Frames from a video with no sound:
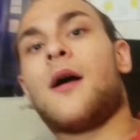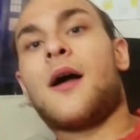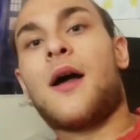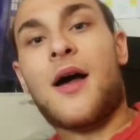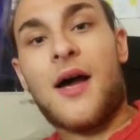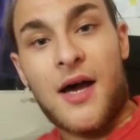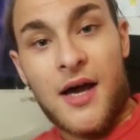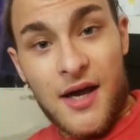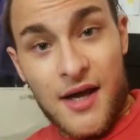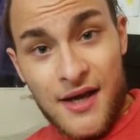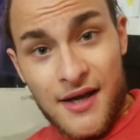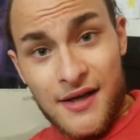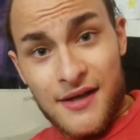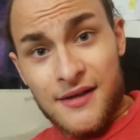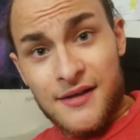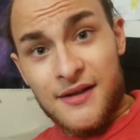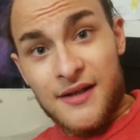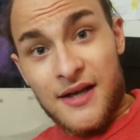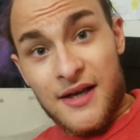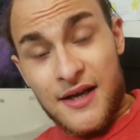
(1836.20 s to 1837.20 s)
I
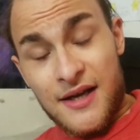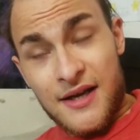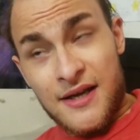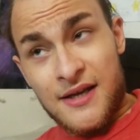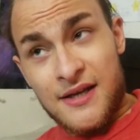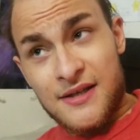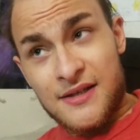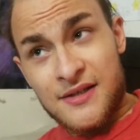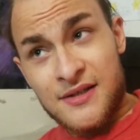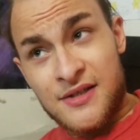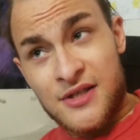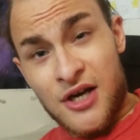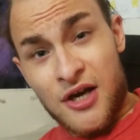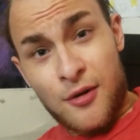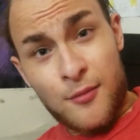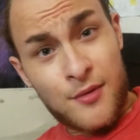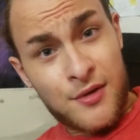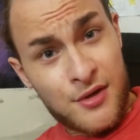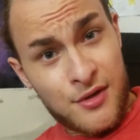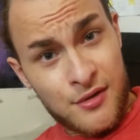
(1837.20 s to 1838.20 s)
like
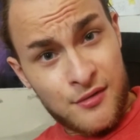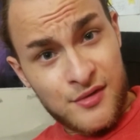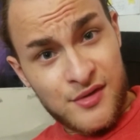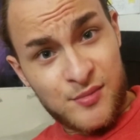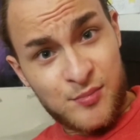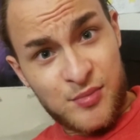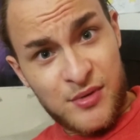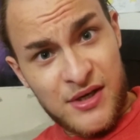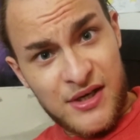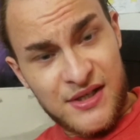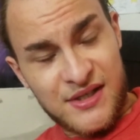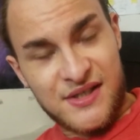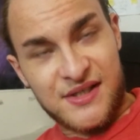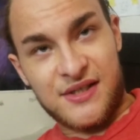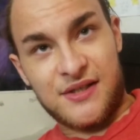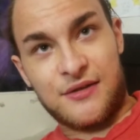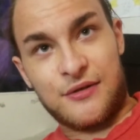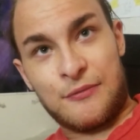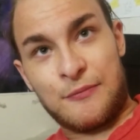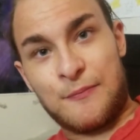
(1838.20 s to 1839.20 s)
Domino's
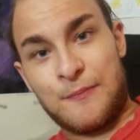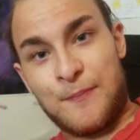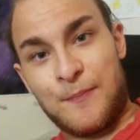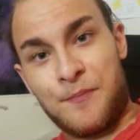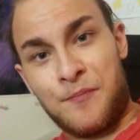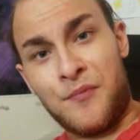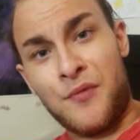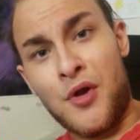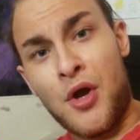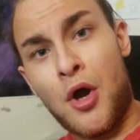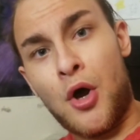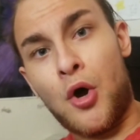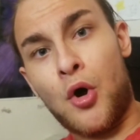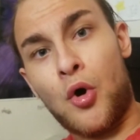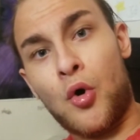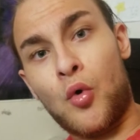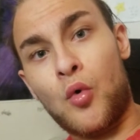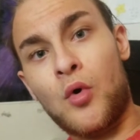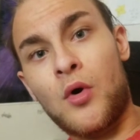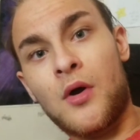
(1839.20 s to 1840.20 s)
pizza.
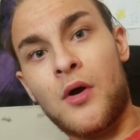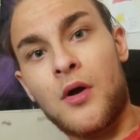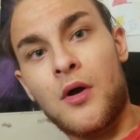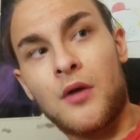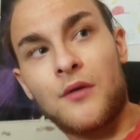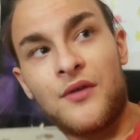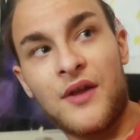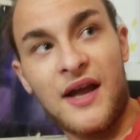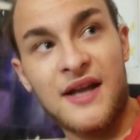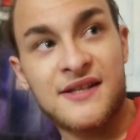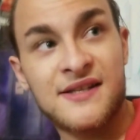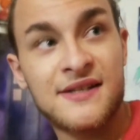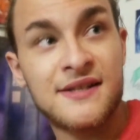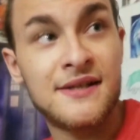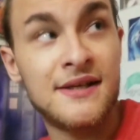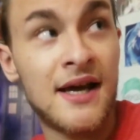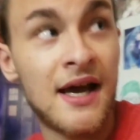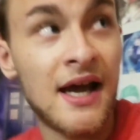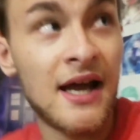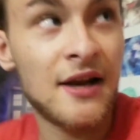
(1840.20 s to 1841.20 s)
No, that's
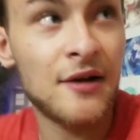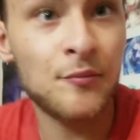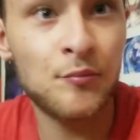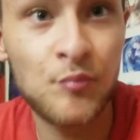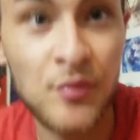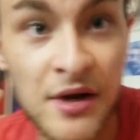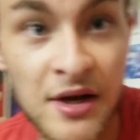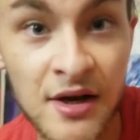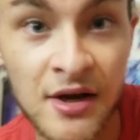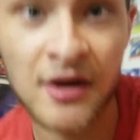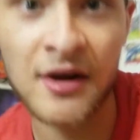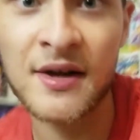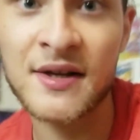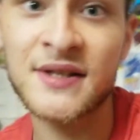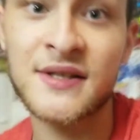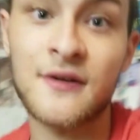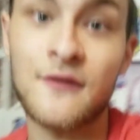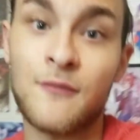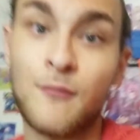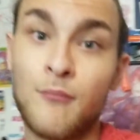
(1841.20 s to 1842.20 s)
not
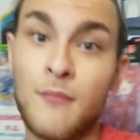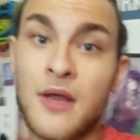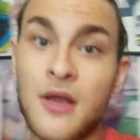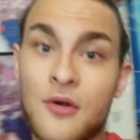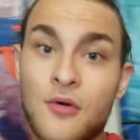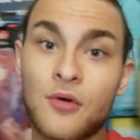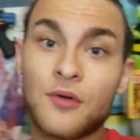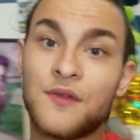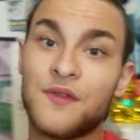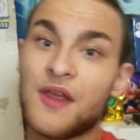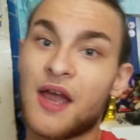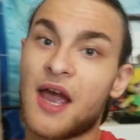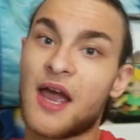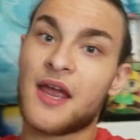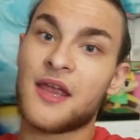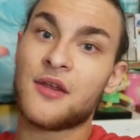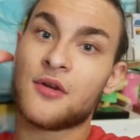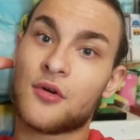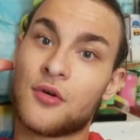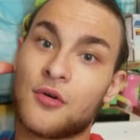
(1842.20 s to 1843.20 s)
because of Miko
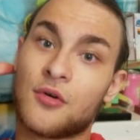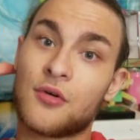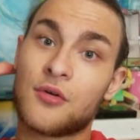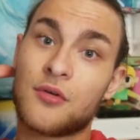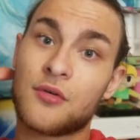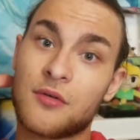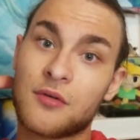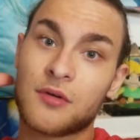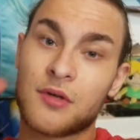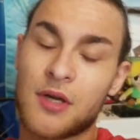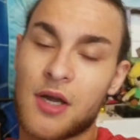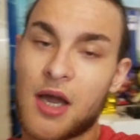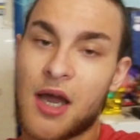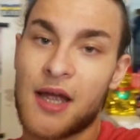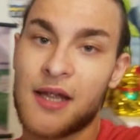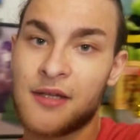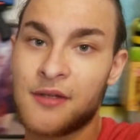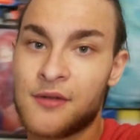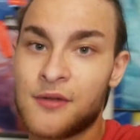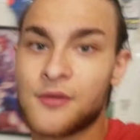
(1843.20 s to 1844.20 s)
Dayo.
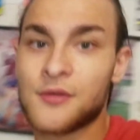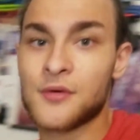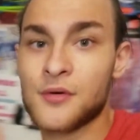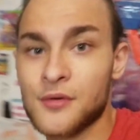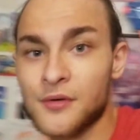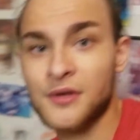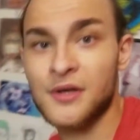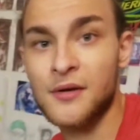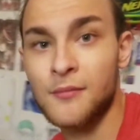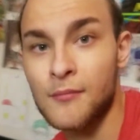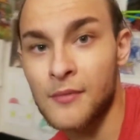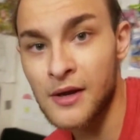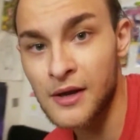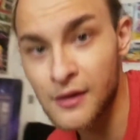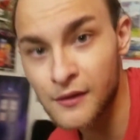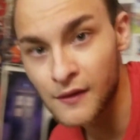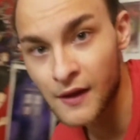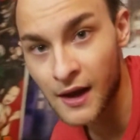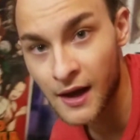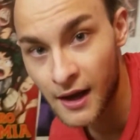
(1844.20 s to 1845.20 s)
I literally
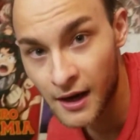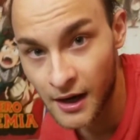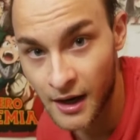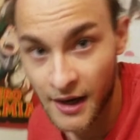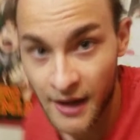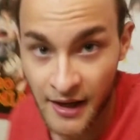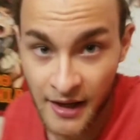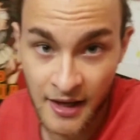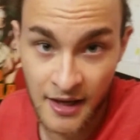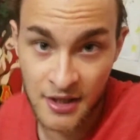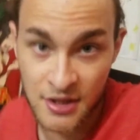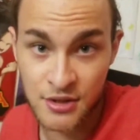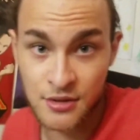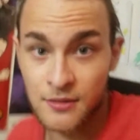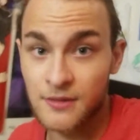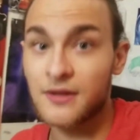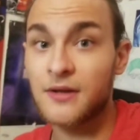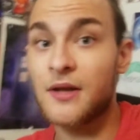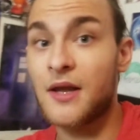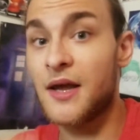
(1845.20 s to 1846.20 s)
mean that. I
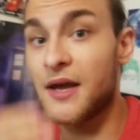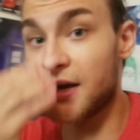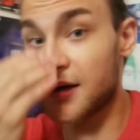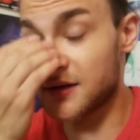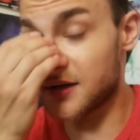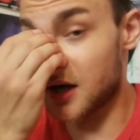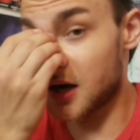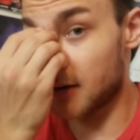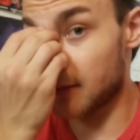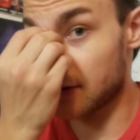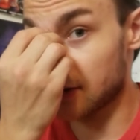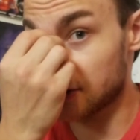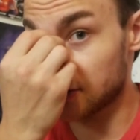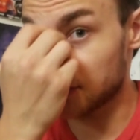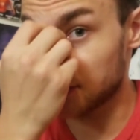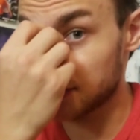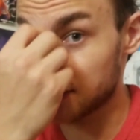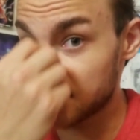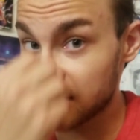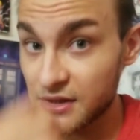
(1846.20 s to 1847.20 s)
actually like
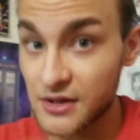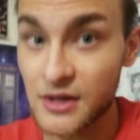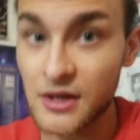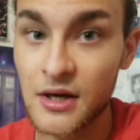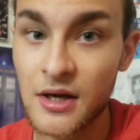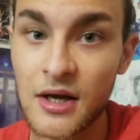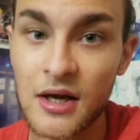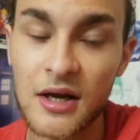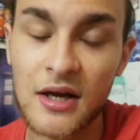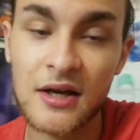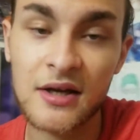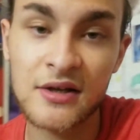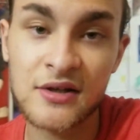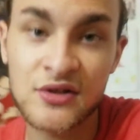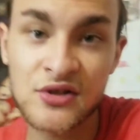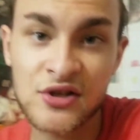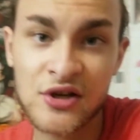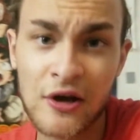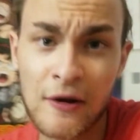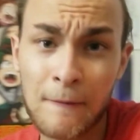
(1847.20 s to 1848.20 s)
Domino's.
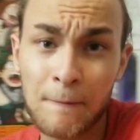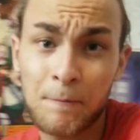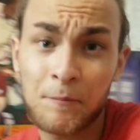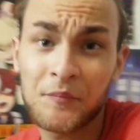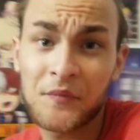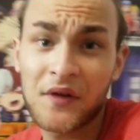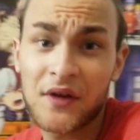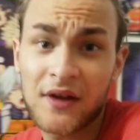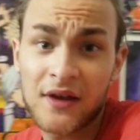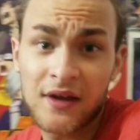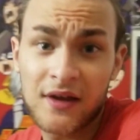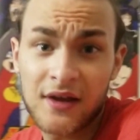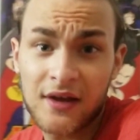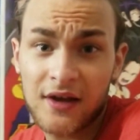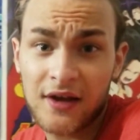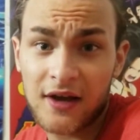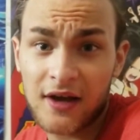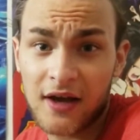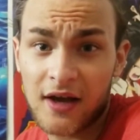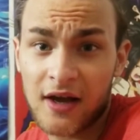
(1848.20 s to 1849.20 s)
And,
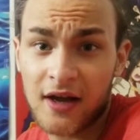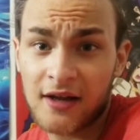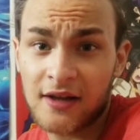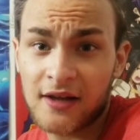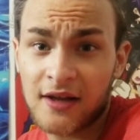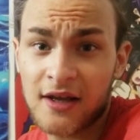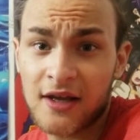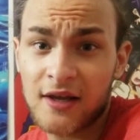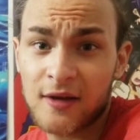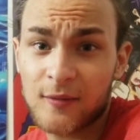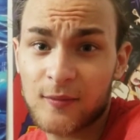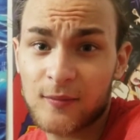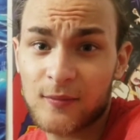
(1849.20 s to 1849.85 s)
I like...